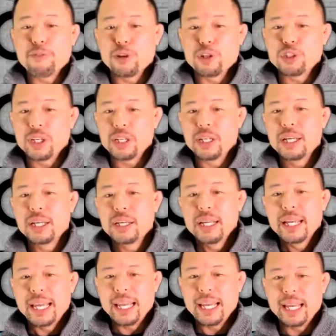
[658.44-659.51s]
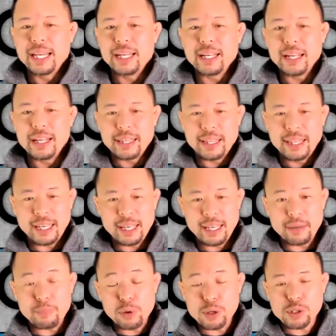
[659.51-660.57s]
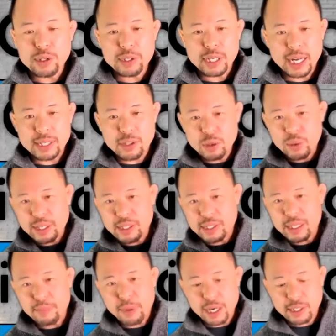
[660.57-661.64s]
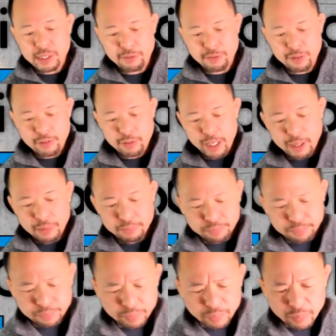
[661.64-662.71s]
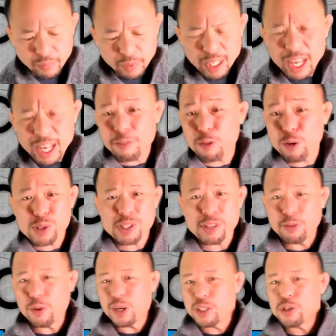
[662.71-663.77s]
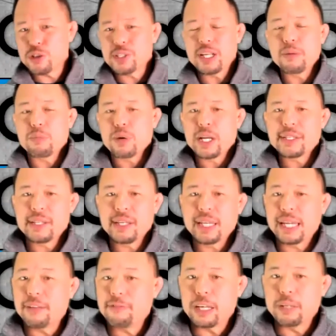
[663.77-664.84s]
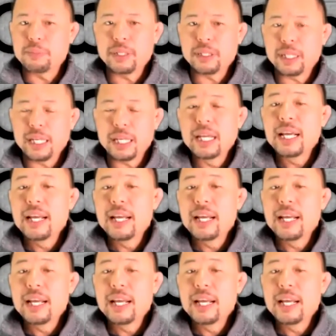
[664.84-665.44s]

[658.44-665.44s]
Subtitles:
version in the personal size. So this is a box of 50. And of course, if you're interested in pricing and availability,